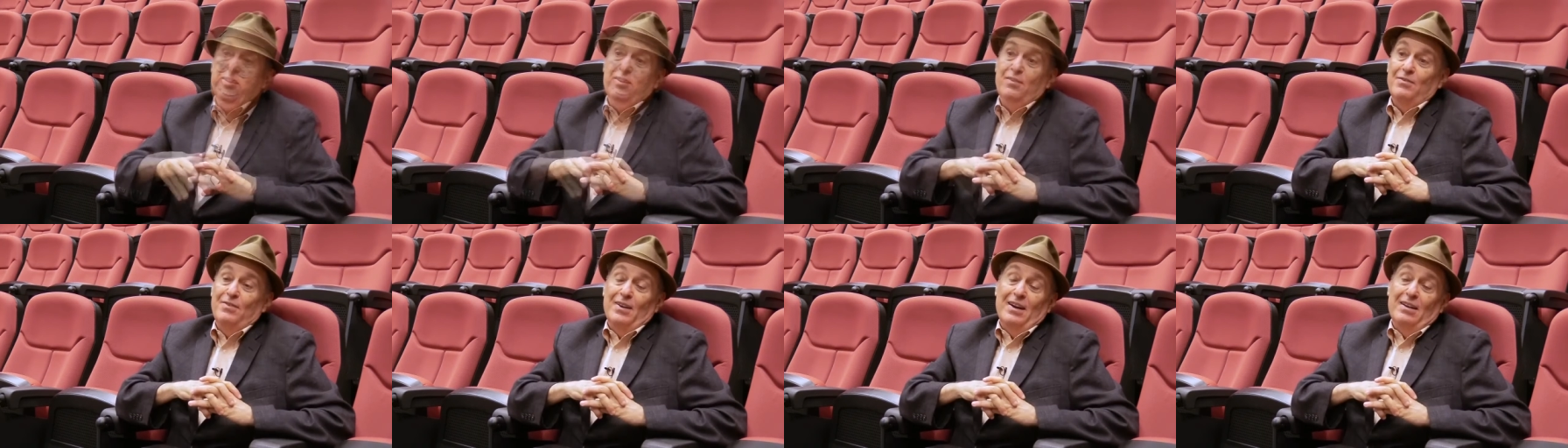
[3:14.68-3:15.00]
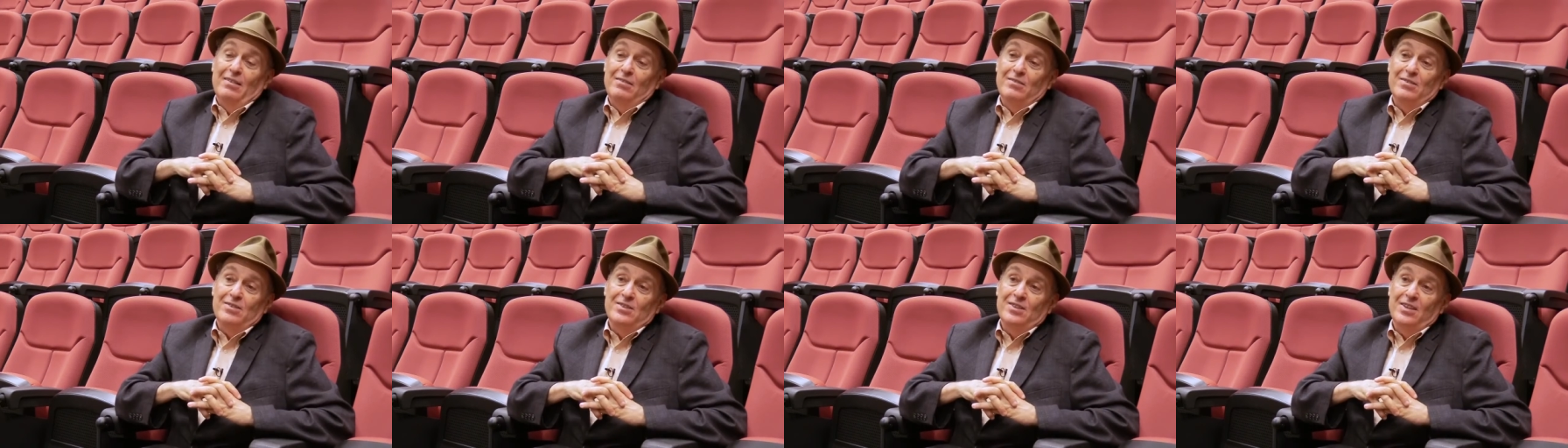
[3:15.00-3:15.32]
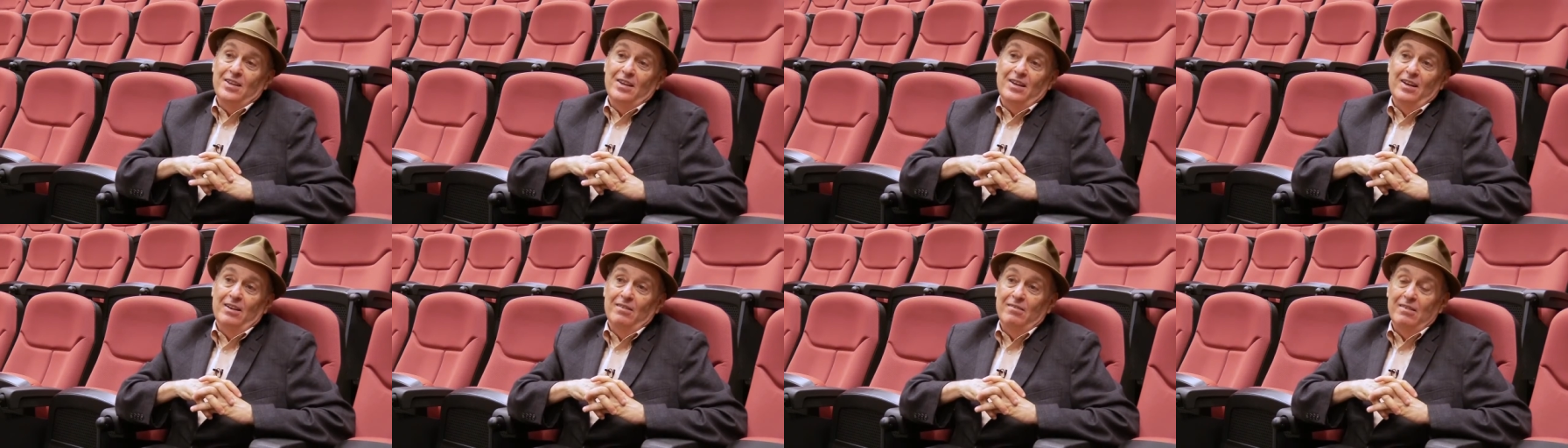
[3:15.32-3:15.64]
The founders of
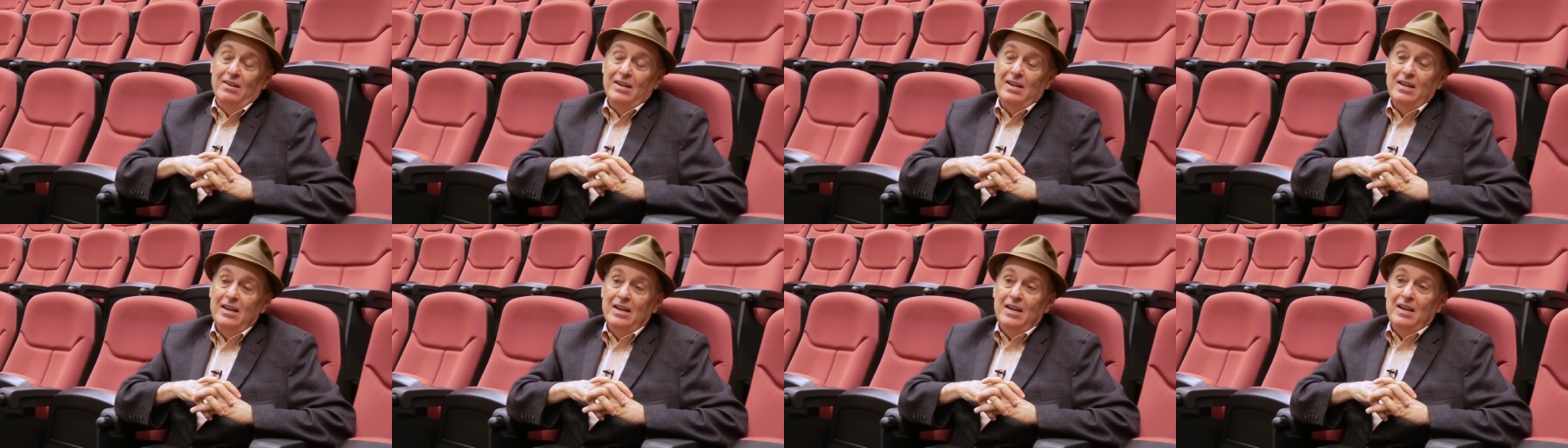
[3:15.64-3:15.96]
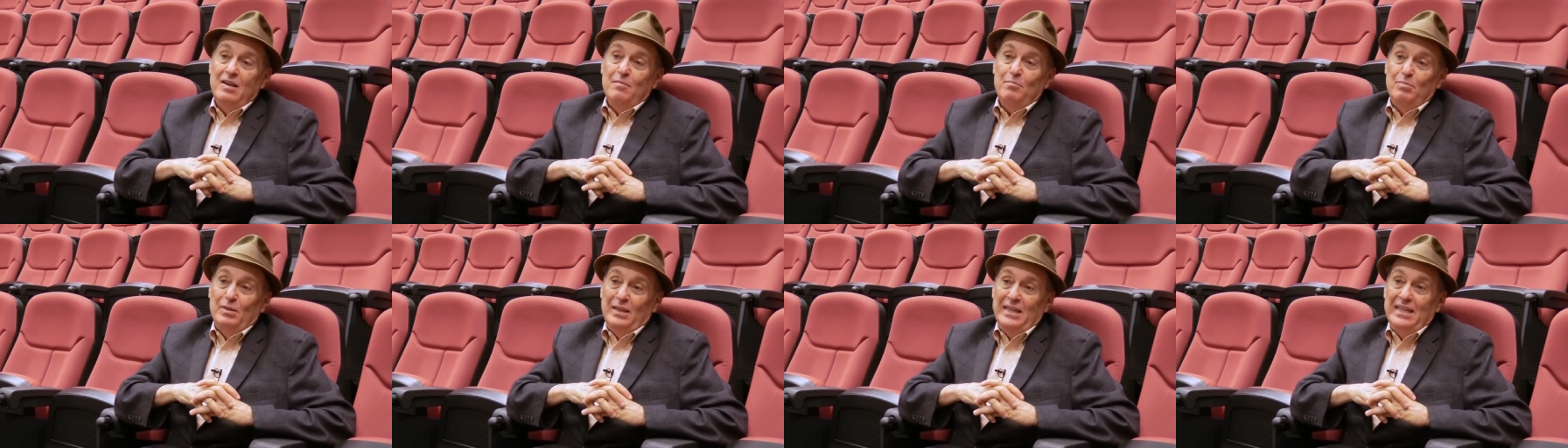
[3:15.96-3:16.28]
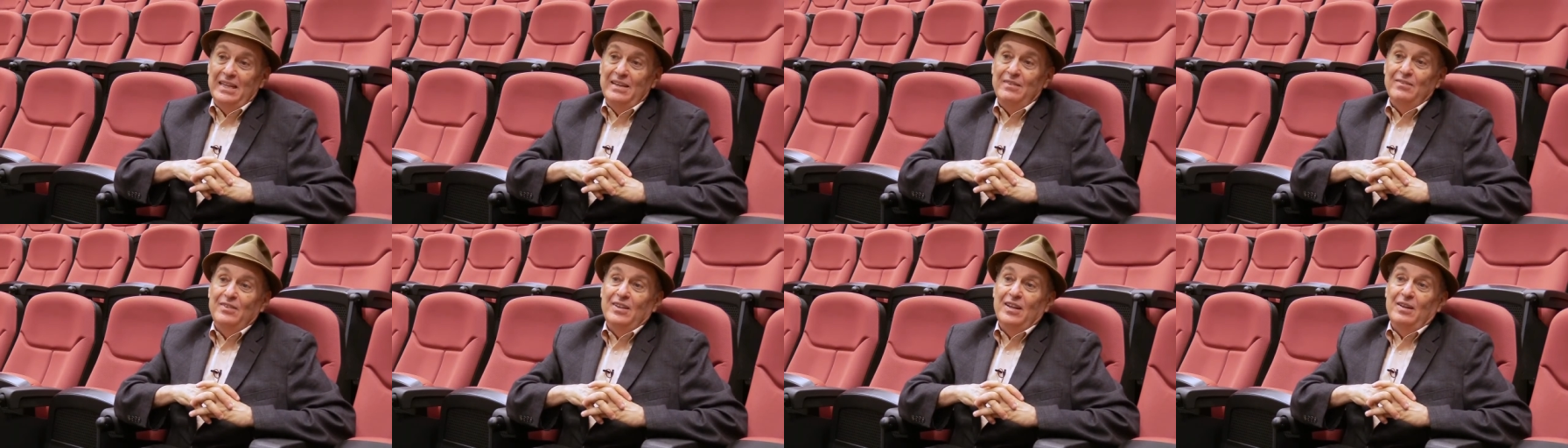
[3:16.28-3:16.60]
the country
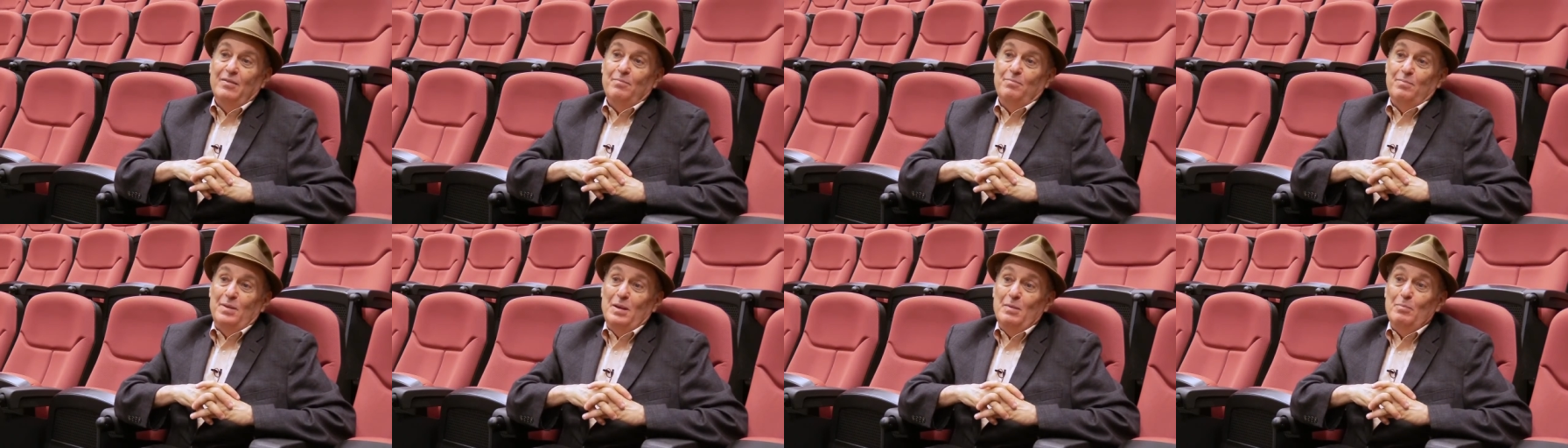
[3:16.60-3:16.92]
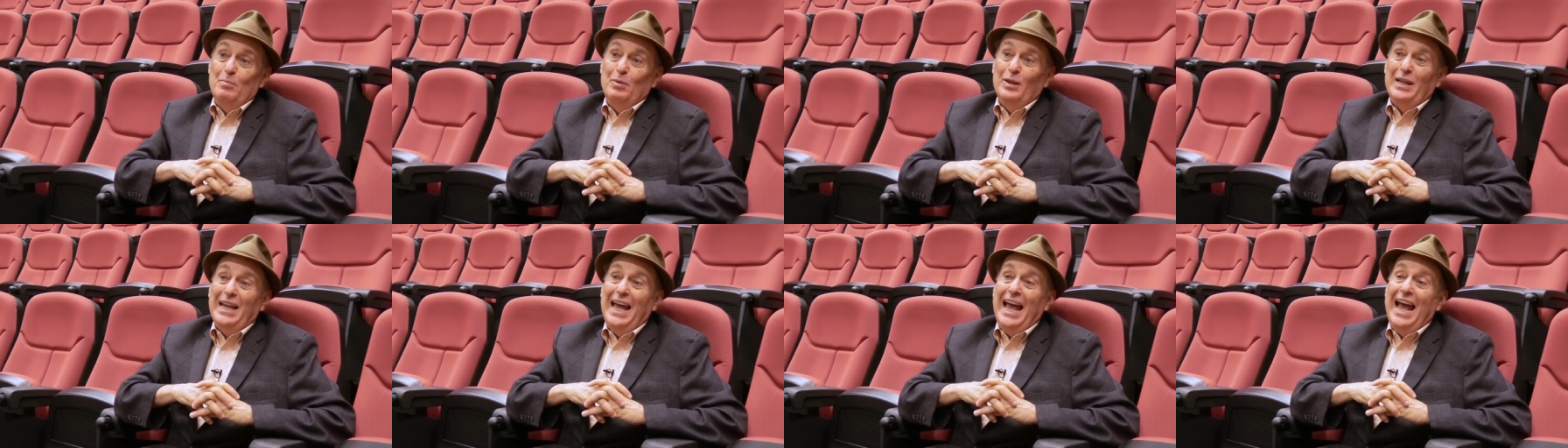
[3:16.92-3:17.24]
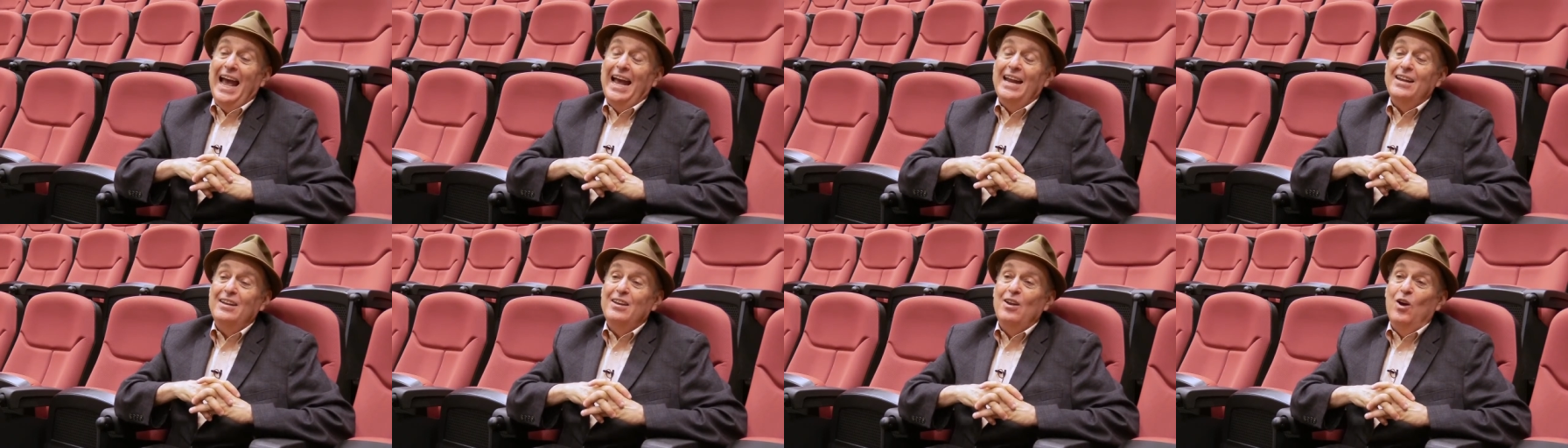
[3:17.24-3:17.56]
believed that people
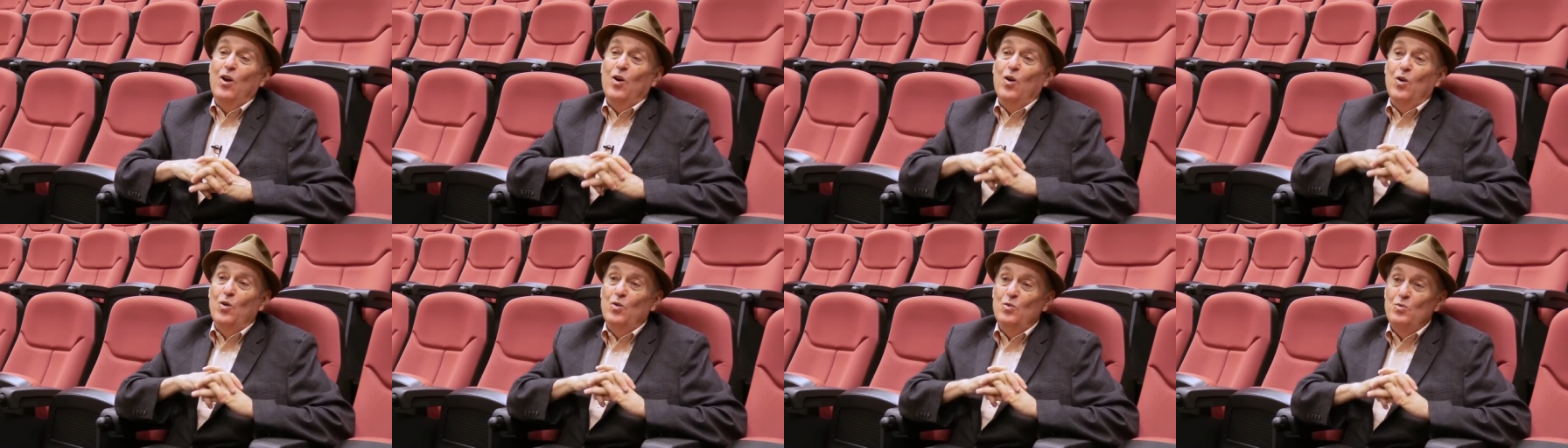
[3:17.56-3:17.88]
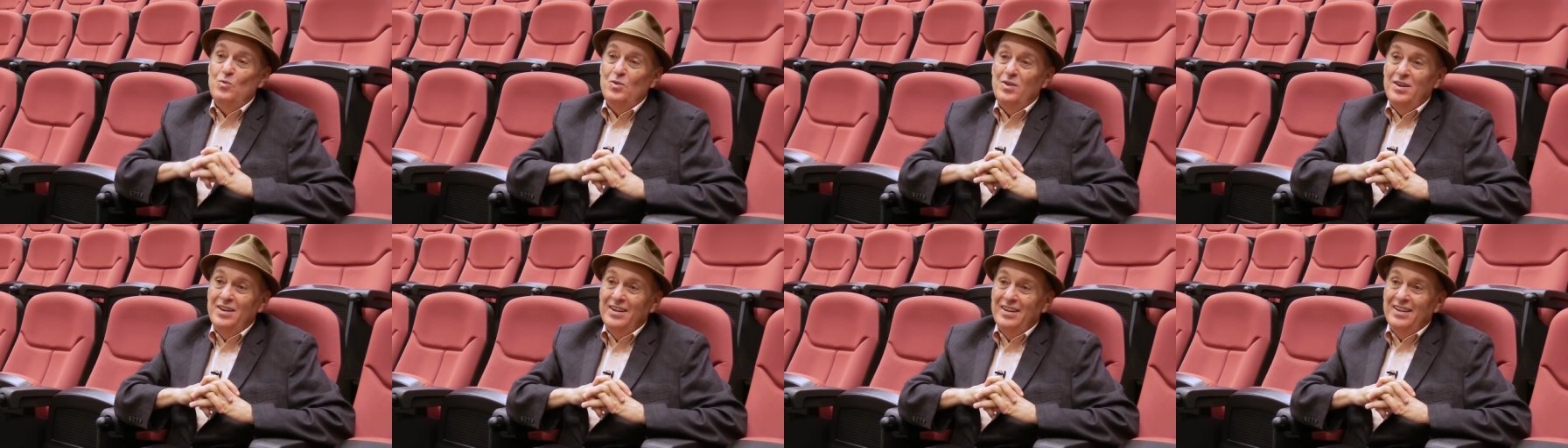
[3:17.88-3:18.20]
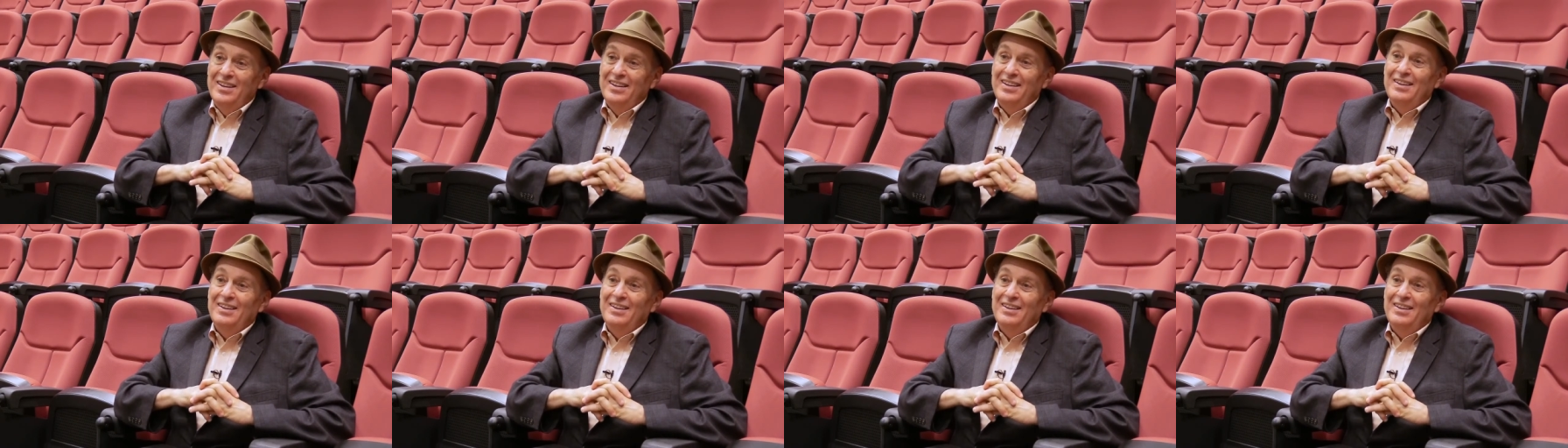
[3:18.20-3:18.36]
had to own